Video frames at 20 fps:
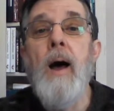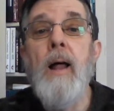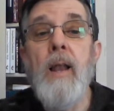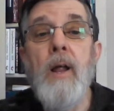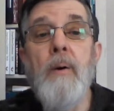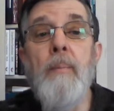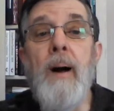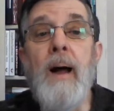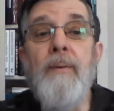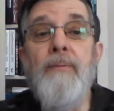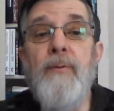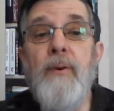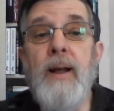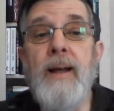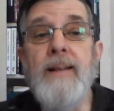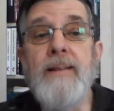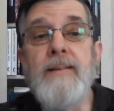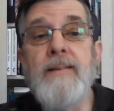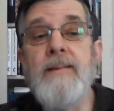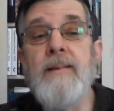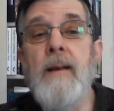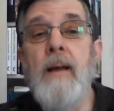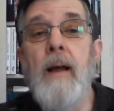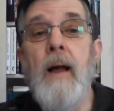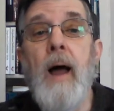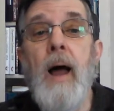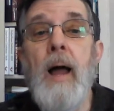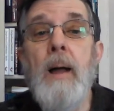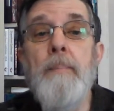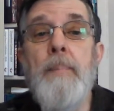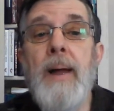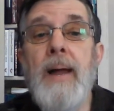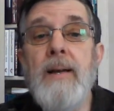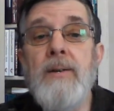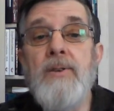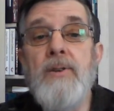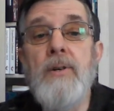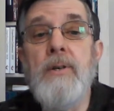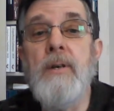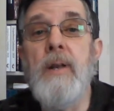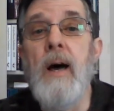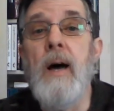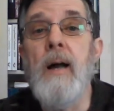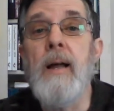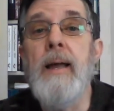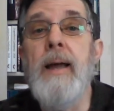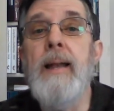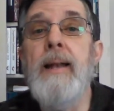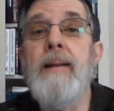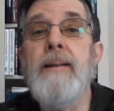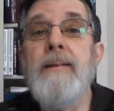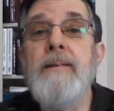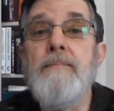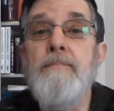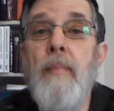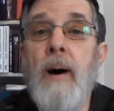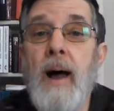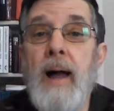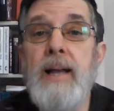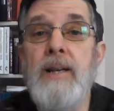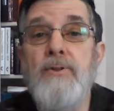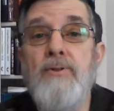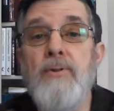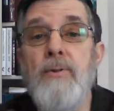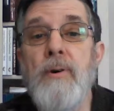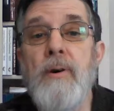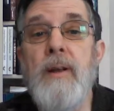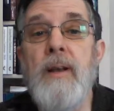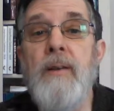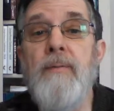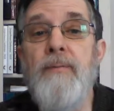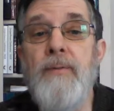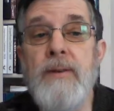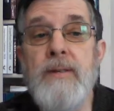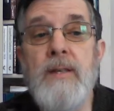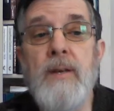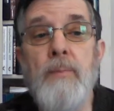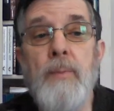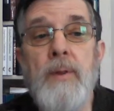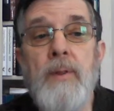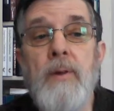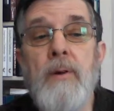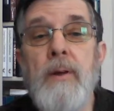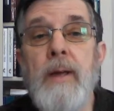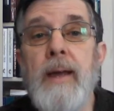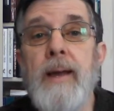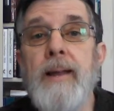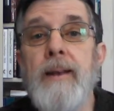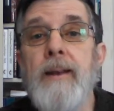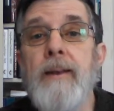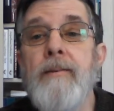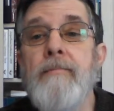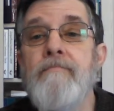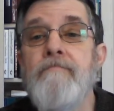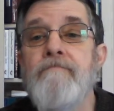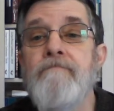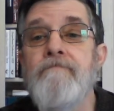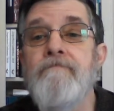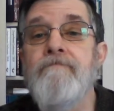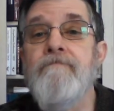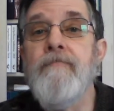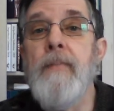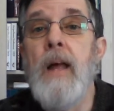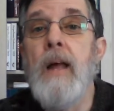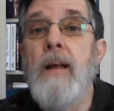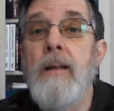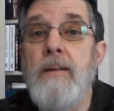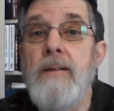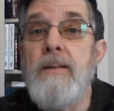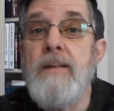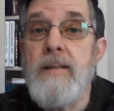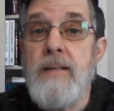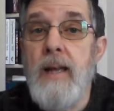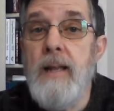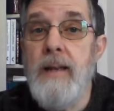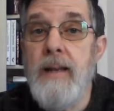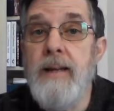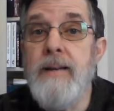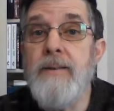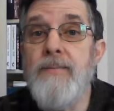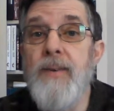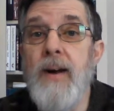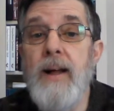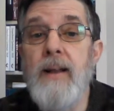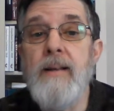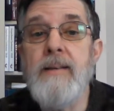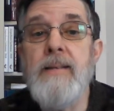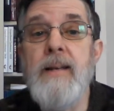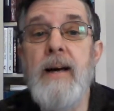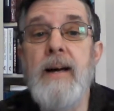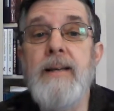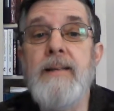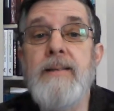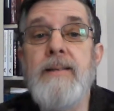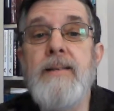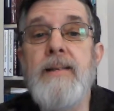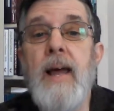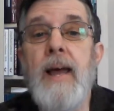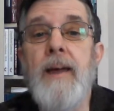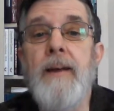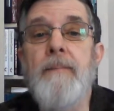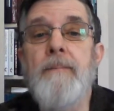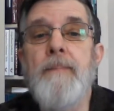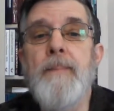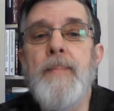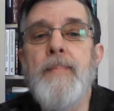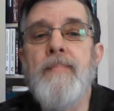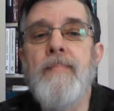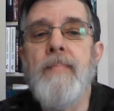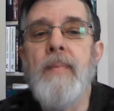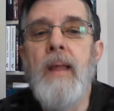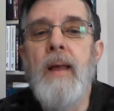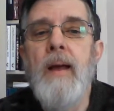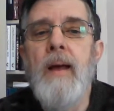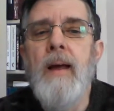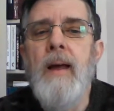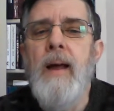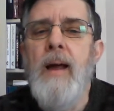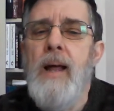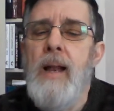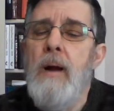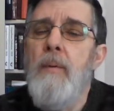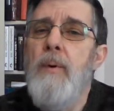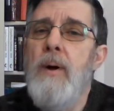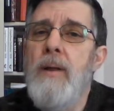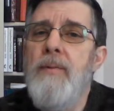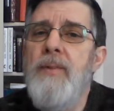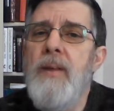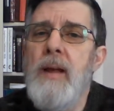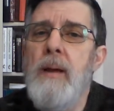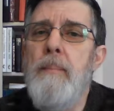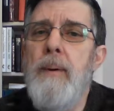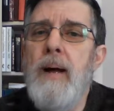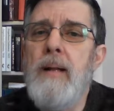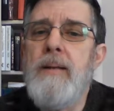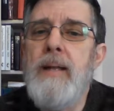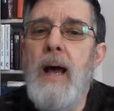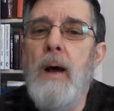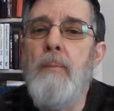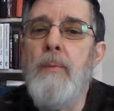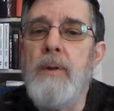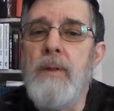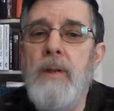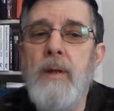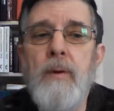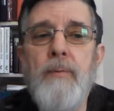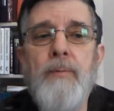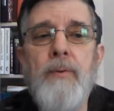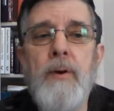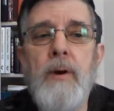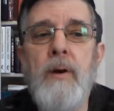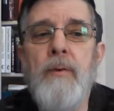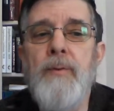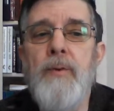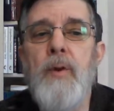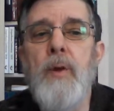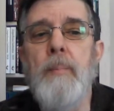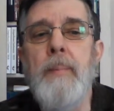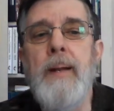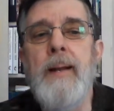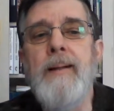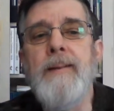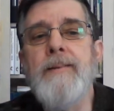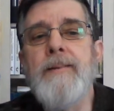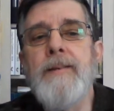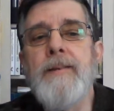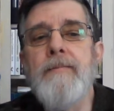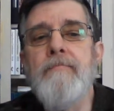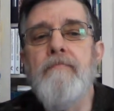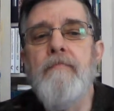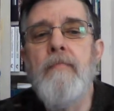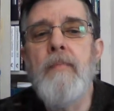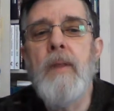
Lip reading: Hello, my friends. I'm Pastor Doug, and it is my joy to visit with you again. Sunday is Valentine's Day. I want to think about that with you for a few minutes.